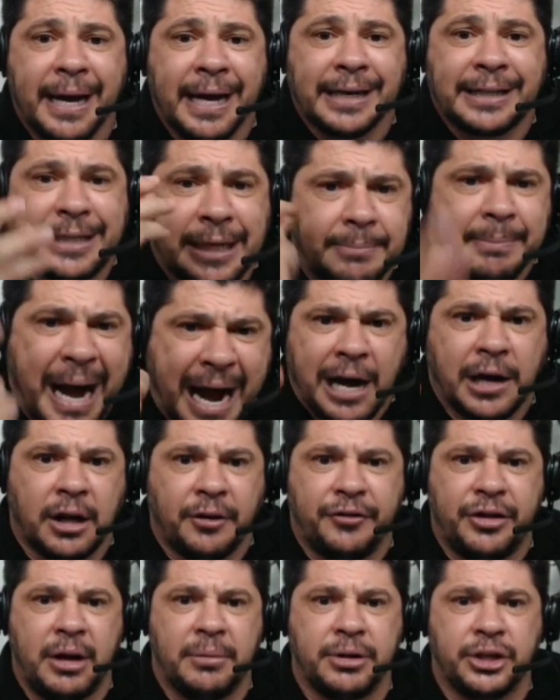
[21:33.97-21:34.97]
Come
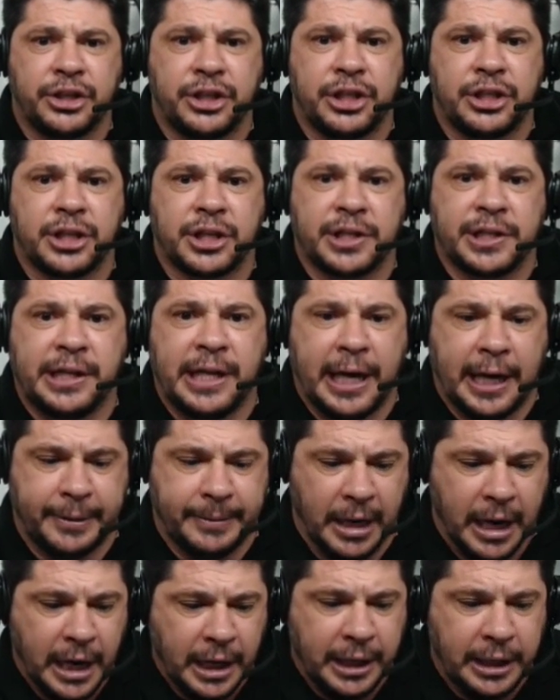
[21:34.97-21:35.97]
out of them in Jesus'
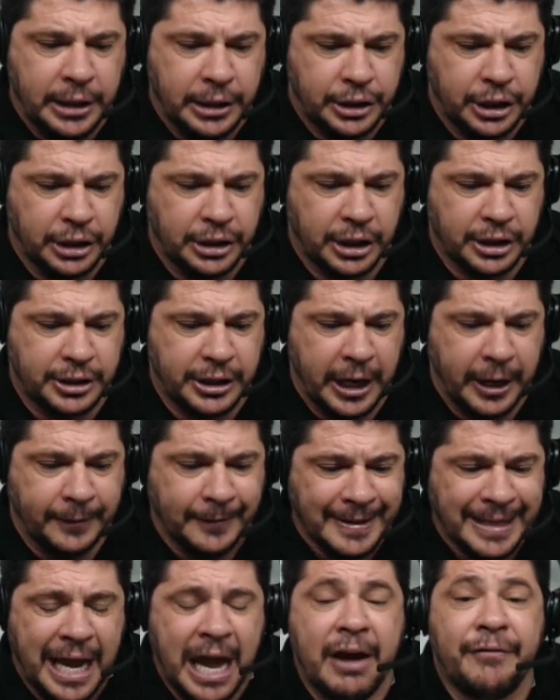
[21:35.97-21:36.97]
name. In Jesus'
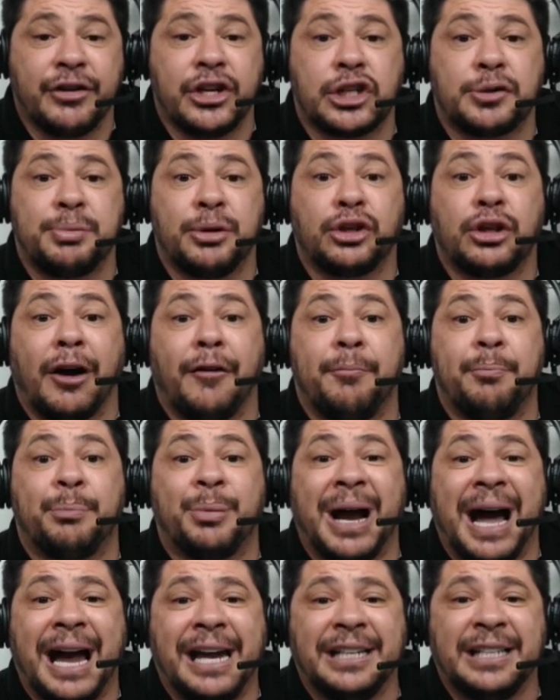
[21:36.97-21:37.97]
name. Every spirit
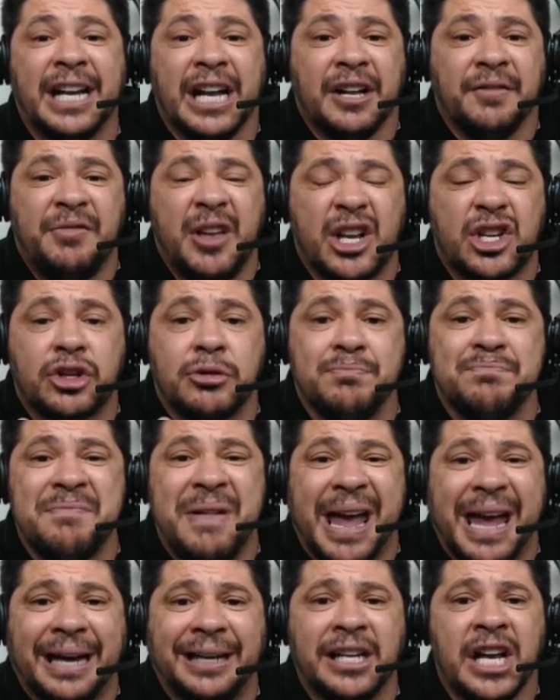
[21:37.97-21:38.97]
of pride, this
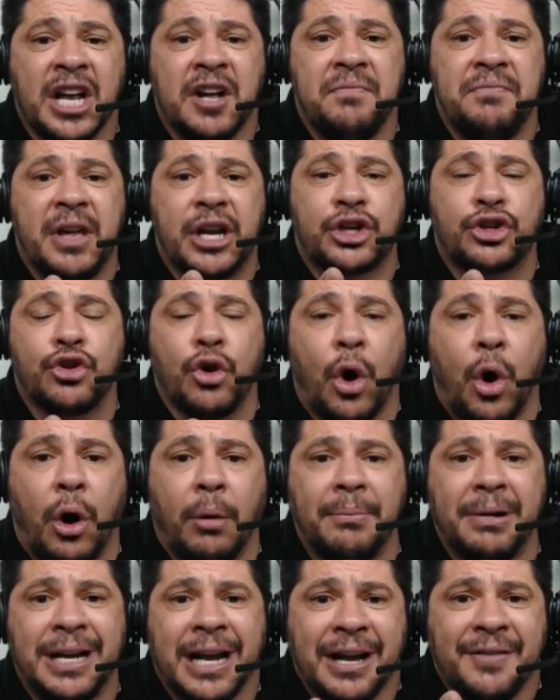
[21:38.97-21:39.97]
man, this
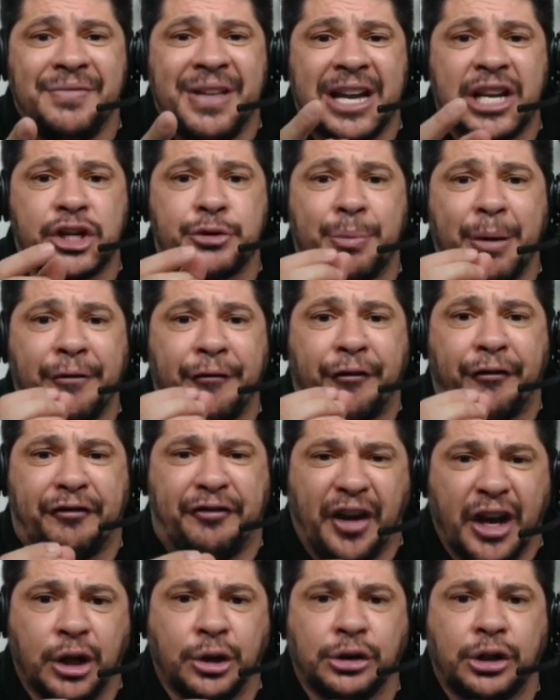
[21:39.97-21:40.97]
woman that has been
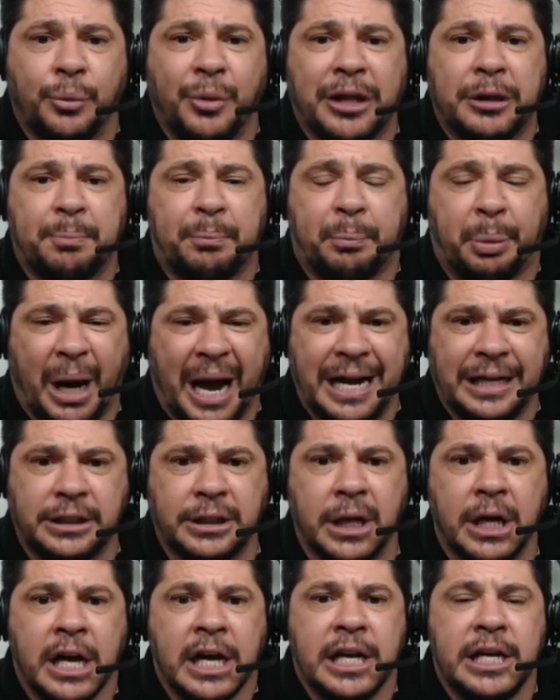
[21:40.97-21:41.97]
filled with
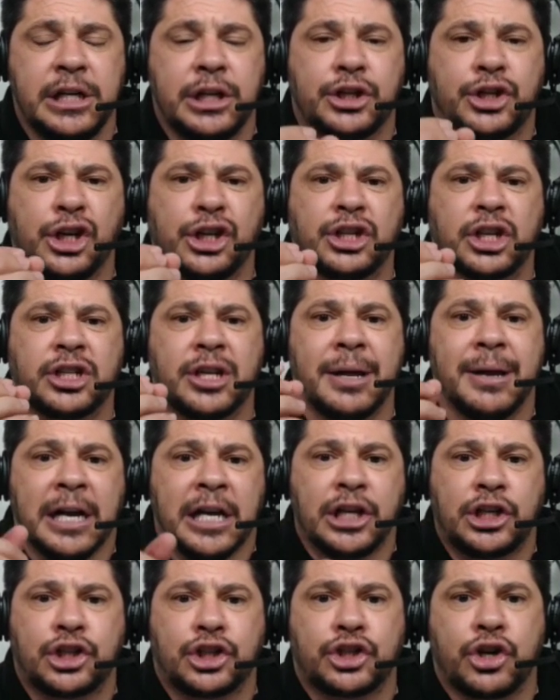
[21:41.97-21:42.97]
pride, in Jesus' name,
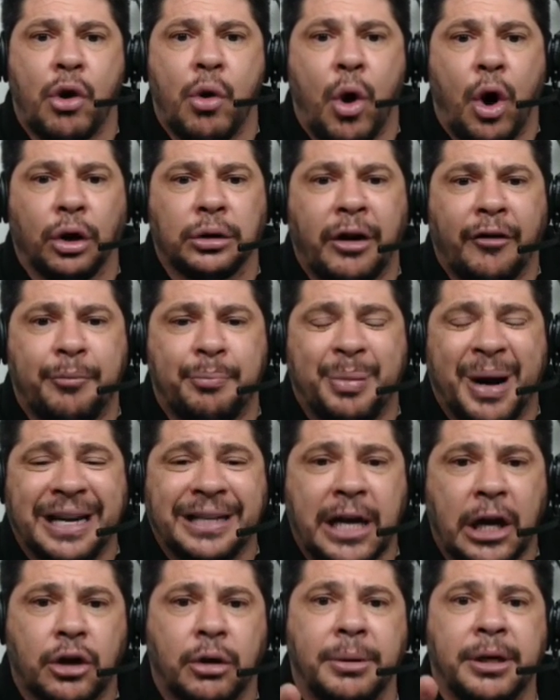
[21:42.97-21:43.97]
stronghold of
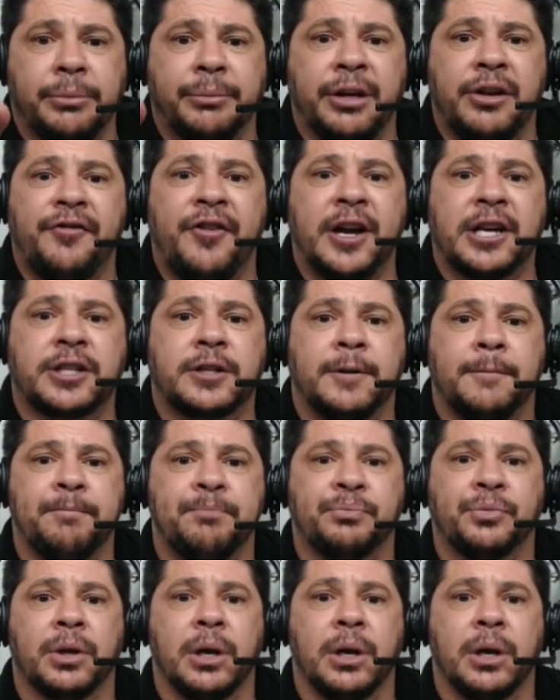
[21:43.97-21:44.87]
pride, I command you manifest.